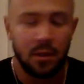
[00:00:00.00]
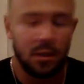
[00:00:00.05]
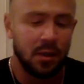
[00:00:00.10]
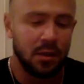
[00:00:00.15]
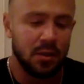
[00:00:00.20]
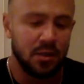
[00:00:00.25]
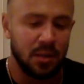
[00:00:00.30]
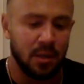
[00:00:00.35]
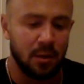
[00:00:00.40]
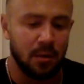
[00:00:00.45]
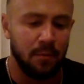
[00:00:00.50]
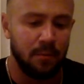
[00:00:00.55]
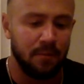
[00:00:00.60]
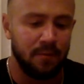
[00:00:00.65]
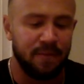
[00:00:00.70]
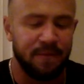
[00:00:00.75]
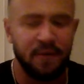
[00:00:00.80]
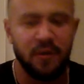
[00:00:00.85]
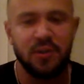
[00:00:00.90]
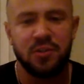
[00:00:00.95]
So
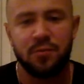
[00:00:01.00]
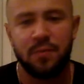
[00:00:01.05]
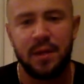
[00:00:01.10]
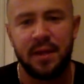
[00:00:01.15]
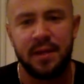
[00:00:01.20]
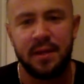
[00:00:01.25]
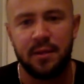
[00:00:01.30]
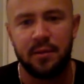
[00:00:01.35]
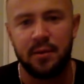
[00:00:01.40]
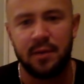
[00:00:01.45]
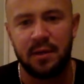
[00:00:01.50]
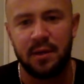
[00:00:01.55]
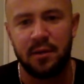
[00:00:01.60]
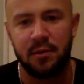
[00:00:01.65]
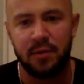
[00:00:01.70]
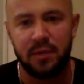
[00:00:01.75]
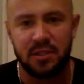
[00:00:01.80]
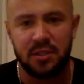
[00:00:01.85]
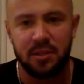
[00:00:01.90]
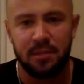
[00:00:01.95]
first way that you can
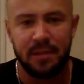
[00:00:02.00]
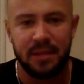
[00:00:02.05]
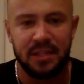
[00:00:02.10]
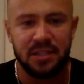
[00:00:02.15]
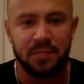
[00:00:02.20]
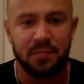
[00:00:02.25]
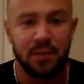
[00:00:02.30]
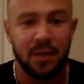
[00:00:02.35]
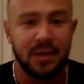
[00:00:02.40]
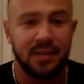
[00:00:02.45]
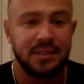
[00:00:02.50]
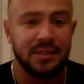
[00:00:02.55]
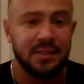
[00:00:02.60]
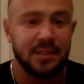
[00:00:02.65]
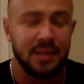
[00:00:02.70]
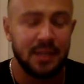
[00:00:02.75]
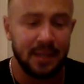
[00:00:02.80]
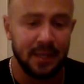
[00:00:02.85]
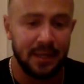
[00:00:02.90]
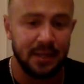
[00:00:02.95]
increase your bench press
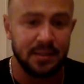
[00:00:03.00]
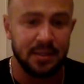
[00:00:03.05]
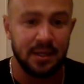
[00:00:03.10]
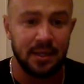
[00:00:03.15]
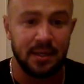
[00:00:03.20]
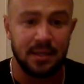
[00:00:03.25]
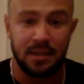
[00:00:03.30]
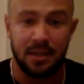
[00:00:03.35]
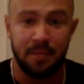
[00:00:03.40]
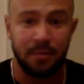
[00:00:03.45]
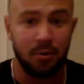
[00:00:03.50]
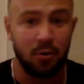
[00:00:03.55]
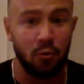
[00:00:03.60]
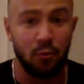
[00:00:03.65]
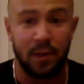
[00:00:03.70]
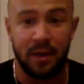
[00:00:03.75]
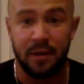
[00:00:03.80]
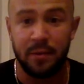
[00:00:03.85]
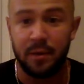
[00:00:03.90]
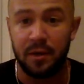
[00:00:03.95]
is a typical
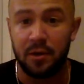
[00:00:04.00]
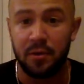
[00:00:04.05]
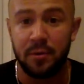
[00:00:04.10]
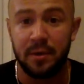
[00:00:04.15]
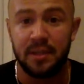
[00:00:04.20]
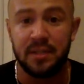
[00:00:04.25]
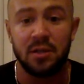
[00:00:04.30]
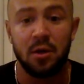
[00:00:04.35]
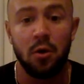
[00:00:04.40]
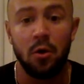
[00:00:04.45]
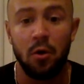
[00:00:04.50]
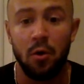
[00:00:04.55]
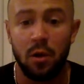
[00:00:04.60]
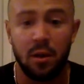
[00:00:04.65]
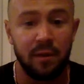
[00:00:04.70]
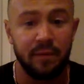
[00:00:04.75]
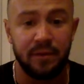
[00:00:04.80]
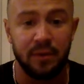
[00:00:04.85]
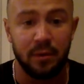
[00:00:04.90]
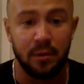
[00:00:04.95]
way to increase
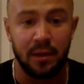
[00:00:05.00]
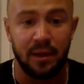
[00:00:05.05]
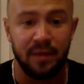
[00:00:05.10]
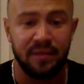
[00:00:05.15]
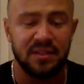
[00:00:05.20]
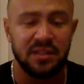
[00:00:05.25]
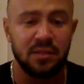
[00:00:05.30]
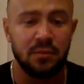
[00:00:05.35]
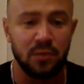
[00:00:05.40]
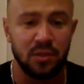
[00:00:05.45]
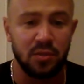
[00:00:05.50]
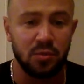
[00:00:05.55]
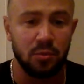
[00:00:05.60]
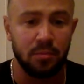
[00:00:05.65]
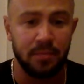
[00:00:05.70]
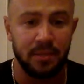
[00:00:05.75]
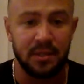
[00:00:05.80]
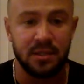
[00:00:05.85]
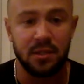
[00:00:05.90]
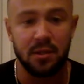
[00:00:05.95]
all of your lifts, which
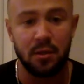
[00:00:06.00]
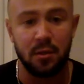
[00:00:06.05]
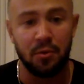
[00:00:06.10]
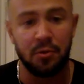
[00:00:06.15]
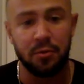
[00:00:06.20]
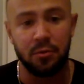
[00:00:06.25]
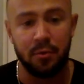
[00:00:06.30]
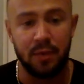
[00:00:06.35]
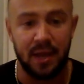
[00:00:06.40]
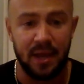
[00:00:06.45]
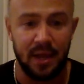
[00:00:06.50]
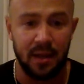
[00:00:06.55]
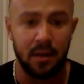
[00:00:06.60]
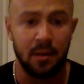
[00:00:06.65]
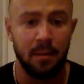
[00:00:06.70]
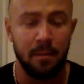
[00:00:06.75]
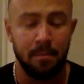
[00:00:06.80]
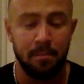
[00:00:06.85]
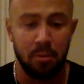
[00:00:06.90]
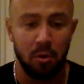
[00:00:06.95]
would be to go through a
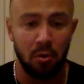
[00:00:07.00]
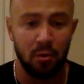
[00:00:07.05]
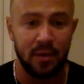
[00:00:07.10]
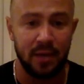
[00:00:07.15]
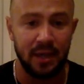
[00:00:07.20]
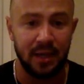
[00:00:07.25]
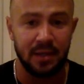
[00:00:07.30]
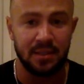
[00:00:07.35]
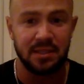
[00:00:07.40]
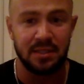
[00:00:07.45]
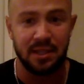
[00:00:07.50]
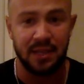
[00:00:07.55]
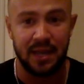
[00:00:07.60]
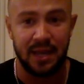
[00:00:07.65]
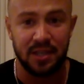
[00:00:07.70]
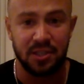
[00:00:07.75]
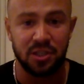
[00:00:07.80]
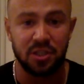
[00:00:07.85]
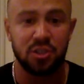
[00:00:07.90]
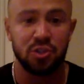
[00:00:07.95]

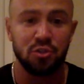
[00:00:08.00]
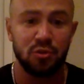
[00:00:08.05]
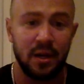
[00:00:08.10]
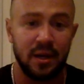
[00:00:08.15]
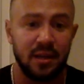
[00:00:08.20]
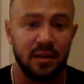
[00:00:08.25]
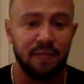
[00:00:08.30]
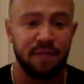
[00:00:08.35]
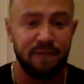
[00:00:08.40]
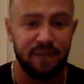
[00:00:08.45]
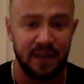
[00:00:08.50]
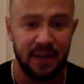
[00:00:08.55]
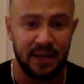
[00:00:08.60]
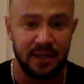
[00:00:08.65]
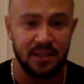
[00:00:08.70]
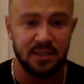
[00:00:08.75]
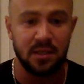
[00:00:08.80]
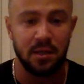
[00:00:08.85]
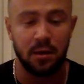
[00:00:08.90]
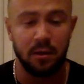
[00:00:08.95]
bulking/strength
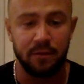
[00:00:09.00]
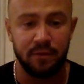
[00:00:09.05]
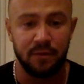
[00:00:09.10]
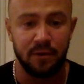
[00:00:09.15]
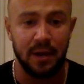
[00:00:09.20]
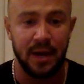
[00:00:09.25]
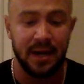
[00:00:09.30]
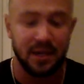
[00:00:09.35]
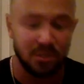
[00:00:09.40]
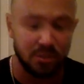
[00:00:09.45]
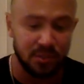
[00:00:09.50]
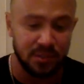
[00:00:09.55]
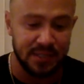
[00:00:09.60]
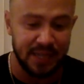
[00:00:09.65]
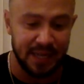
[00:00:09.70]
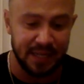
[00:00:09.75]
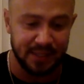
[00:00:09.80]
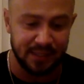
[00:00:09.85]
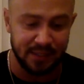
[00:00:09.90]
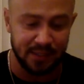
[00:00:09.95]
phase of your
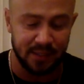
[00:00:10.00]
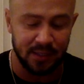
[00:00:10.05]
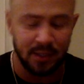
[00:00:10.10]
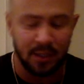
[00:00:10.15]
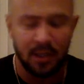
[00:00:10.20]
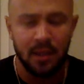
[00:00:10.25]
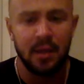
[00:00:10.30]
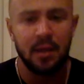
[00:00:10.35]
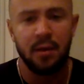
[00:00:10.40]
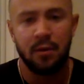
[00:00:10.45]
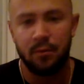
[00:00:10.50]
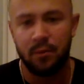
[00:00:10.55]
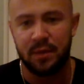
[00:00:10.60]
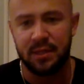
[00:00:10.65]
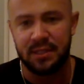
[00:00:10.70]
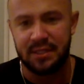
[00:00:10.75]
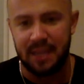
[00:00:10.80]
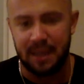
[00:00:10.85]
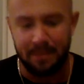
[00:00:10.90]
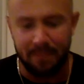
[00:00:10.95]
exercises. What
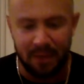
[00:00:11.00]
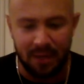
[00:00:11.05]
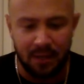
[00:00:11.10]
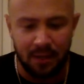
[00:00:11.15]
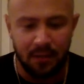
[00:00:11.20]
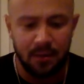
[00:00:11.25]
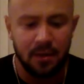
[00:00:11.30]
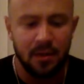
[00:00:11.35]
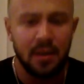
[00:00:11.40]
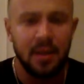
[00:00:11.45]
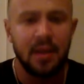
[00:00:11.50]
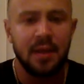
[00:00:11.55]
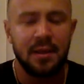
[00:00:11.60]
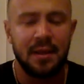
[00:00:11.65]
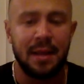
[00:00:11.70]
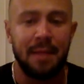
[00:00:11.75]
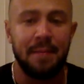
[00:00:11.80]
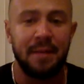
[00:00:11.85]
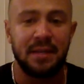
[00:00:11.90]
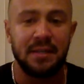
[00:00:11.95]
does that mean?
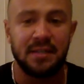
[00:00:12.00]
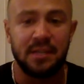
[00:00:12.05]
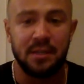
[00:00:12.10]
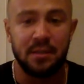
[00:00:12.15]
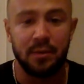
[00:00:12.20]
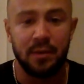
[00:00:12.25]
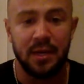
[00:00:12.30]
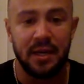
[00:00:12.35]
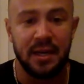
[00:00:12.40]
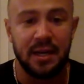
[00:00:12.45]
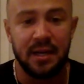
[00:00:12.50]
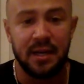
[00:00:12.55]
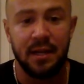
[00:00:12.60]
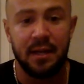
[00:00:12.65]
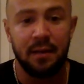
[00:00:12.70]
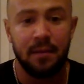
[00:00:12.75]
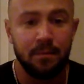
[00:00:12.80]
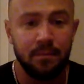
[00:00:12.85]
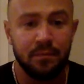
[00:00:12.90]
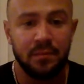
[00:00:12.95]
That means that you are
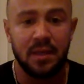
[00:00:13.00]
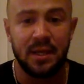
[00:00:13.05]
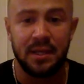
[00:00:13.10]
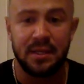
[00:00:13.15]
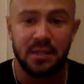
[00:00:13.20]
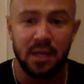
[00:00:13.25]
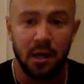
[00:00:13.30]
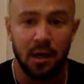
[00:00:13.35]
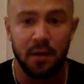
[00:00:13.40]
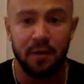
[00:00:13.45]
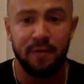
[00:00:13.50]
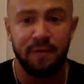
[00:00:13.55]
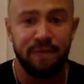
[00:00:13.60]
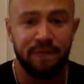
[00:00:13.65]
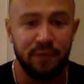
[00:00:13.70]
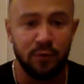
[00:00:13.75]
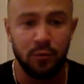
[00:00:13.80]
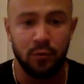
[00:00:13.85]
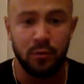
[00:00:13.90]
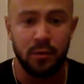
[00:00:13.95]
eating a ton of
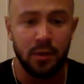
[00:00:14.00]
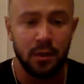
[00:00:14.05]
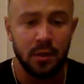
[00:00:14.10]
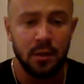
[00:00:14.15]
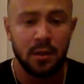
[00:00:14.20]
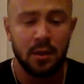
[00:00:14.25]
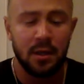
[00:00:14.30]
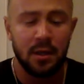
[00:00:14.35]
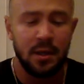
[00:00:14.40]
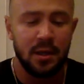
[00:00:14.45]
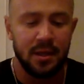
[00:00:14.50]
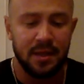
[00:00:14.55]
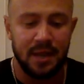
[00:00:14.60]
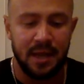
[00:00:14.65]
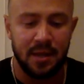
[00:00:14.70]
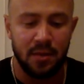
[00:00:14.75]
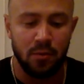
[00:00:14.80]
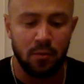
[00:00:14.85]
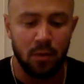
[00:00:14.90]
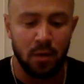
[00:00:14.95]
food,
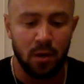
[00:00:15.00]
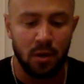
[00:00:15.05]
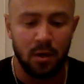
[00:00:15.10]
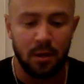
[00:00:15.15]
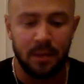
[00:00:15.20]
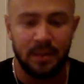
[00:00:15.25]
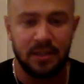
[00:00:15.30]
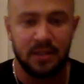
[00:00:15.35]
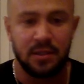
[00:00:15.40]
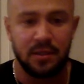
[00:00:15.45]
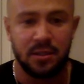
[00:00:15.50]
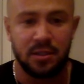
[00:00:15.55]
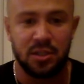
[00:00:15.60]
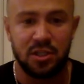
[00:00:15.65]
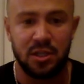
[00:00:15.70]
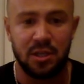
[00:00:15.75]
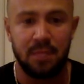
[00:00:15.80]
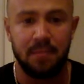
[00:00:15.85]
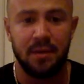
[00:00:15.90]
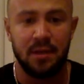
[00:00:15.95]
that you are coming to the
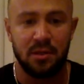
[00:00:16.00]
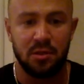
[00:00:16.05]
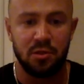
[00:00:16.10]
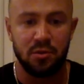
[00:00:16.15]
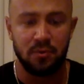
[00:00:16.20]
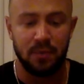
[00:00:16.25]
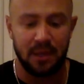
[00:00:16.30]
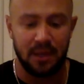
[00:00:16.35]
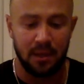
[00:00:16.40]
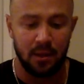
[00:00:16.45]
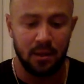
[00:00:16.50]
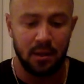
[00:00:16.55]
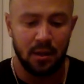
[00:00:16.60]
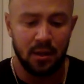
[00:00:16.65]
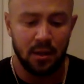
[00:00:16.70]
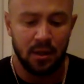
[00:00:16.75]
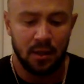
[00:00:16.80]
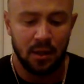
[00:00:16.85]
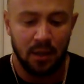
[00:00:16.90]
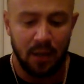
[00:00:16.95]
gym and doing
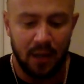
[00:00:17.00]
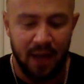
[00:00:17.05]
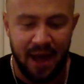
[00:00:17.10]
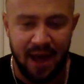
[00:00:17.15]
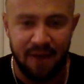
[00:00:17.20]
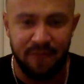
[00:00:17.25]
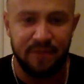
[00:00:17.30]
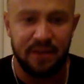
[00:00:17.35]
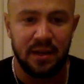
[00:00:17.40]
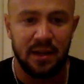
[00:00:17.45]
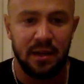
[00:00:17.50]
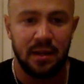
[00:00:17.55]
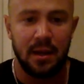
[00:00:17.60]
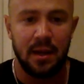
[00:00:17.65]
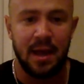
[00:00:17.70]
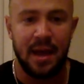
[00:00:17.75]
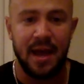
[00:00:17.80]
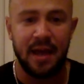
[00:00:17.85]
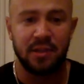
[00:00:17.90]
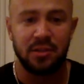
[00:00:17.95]
heavy
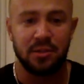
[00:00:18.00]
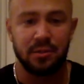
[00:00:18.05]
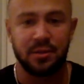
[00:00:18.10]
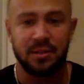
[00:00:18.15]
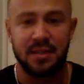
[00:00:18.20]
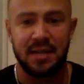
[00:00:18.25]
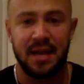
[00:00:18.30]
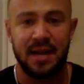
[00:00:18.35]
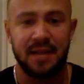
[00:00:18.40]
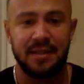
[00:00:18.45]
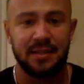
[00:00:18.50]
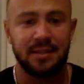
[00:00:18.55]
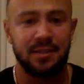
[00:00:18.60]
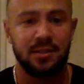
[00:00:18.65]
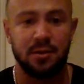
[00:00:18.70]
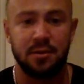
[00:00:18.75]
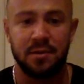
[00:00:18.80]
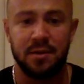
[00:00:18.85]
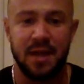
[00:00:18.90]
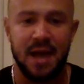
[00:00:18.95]
exercises.
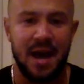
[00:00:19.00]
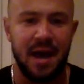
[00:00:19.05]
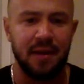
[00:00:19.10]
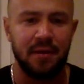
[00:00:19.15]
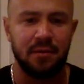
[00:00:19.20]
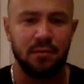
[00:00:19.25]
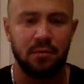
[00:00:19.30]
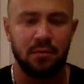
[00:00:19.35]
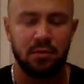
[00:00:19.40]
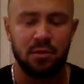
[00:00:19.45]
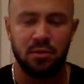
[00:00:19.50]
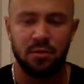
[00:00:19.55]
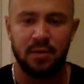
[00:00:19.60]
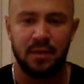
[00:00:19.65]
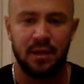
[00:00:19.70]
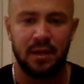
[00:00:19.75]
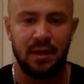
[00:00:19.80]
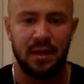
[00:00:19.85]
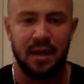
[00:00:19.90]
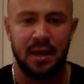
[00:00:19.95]
You're not
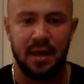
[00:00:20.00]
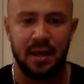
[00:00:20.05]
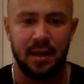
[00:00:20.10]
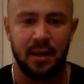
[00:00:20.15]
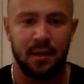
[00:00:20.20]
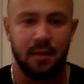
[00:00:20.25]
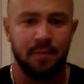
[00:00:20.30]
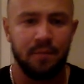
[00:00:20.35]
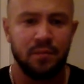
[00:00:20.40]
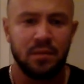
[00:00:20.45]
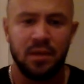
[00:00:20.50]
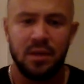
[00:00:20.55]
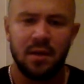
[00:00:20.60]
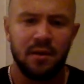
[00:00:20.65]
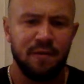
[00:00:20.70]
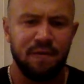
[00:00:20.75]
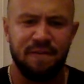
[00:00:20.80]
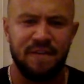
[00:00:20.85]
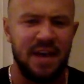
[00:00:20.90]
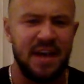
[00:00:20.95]
doing a
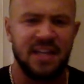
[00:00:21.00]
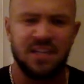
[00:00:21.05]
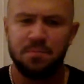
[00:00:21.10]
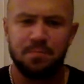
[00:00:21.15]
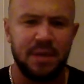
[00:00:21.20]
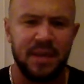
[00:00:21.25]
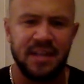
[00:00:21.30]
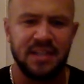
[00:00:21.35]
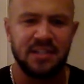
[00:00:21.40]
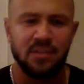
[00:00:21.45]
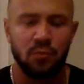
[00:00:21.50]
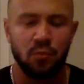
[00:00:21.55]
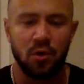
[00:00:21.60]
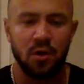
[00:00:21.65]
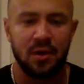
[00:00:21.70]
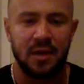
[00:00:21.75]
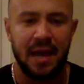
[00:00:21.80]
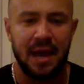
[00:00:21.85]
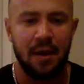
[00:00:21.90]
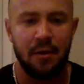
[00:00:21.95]
fast-paced
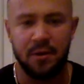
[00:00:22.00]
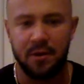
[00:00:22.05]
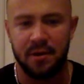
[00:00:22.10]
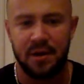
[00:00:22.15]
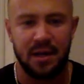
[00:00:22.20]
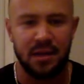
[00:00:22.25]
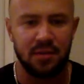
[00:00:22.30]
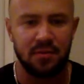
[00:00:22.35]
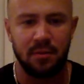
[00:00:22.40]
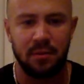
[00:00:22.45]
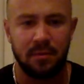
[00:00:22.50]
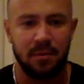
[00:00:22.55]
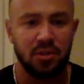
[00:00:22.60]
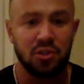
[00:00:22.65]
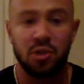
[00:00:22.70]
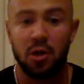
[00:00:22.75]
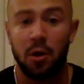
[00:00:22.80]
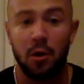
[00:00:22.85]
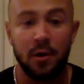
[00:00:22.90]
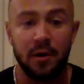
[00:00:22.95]
workout. You're not doing
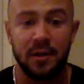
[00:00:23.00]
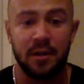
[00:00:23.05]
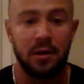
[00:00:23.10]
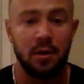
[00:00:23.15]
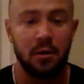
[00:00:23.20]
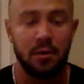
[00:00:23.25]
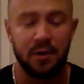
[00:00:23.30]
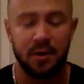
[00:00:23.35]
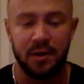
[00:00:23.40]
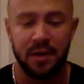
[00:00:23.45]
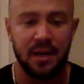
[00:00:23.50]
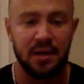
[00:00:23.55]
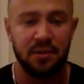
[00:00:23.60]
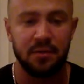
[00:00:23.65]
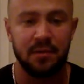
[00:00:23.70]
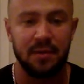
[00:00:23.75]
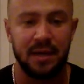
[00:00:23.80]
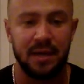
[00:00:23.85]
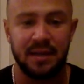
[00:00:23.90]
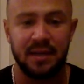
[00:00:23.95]
much cardio. You're not
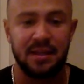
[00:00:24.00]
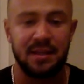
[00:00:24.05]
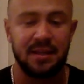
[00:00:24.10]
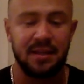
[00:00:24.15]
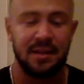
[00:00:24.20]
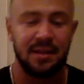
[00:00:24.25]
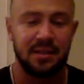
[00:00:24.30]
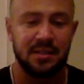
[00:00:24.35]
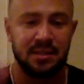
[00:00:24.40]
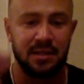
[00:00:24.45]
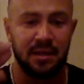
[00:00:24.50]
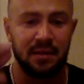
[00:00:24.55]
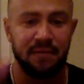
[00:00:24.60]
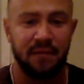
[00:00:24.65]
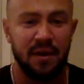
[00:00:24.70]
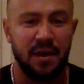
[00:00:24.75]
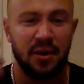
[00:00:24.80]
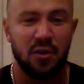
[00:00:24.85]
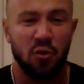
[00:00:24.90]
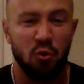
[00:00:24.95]
doing anything that's like
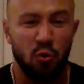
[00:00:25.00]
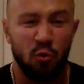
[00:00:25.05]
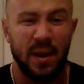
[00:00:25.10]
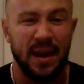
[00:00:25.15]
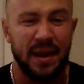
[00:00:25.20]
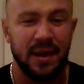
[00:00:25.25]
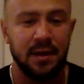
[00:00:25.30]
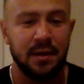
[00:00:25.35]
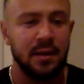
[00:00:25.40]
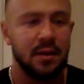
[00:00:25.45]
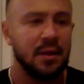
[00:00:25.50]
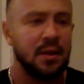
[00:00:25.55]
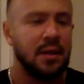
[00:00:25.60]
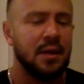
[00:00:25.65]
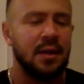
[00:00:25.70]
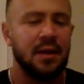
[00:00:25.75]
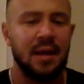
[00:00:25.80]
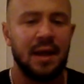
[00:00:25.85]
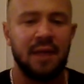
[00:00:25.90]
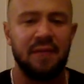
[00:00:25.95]
very quick.
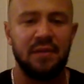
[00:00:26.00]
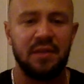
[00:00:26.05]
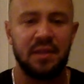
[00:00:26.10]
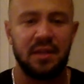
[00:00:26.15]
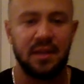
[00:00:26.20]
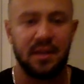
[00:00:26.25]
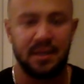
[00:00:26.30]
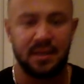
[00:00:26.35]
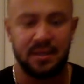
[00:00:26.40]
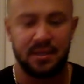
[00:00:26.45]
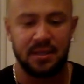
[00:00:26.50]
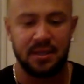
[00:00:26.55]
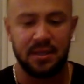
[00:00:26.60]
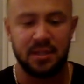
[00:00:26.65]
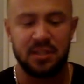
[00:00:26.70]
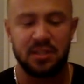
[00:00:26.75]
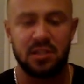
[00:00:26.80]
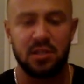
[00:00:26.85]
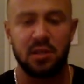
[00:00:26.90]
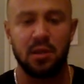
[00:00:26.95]
Everything is a
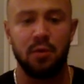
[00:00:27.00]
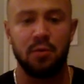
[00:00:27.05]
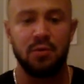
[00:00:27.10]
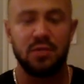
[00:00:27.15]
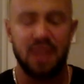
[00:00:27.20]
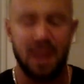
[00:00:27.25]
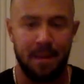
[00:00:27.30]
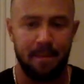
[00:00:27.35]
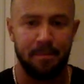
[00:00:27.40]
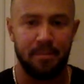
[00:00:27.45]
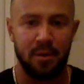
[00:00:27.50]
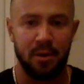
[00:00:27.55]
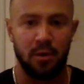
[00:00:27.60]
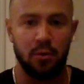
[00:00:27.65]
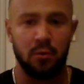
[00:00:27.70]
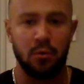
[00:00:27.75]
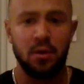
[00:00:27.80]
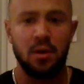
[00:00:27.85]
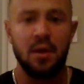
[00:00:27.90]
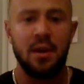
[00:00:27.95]
slow
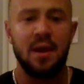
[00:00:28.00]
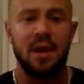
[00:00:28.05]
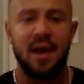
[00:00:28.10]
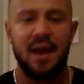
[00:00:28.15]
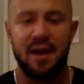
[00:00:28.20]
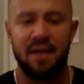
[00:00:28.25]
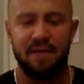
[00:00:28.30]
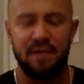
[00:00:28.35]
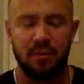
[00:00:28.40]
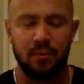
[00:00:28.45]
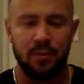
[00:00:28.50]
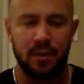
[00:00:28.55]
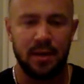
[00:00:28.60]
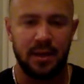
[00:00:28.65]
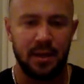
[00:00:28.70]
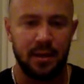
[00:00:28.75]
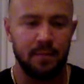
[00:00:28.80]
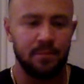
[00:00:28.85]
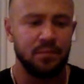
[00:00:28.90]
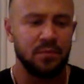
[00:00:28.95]
tempo, heavy
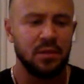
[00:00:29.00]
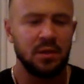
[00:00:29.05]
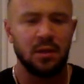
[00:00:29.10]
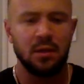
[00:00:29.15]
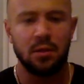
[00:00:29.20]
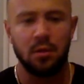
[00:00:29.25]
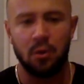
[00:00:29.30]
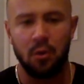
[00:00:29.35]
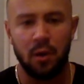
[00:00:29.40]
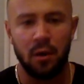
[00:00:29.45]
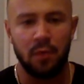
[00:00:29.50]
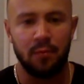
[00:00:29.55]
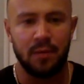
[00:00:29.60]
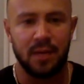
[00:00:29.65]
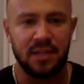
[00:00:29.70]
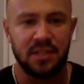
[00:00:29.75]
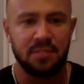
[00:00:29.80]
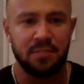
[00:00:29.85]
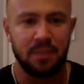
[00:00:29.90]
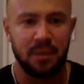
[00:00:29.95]
weight, long
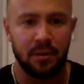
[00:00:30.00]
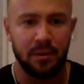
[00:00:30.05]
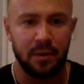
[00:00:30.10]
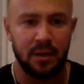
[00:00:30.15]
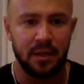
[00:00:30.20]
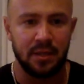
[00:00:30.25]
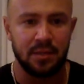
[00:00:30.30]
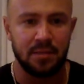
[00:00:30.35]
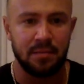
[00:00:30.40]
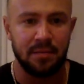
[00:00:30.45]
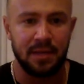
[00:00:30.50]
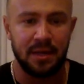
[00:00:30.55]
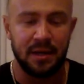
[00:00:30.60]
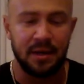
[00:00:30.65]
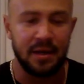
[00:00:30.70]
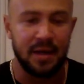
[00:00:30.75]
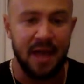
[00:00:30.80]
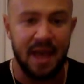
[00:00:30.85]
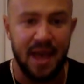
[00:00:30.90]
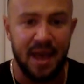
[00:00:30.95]
rest periods,
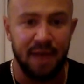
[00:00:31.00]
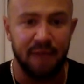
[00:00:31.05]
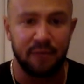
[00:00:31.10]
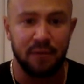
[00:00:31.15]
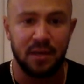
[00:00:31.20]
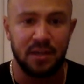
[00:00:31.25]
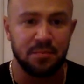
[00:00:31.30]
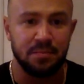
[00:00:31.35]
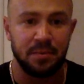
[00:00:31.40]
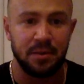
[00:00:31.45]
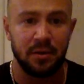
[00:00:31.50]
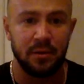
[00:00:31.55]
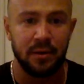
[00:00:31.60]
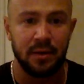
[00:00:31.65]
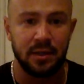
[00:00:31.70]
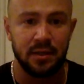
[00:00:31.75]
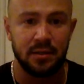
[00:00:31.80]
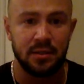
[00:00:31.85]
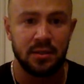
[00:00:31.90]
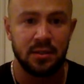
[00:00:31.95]
1.5-minute rest
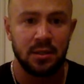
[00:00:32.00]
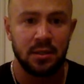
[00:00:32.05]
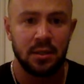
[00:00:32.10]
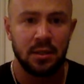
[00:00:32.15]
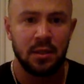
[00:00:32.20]
periods.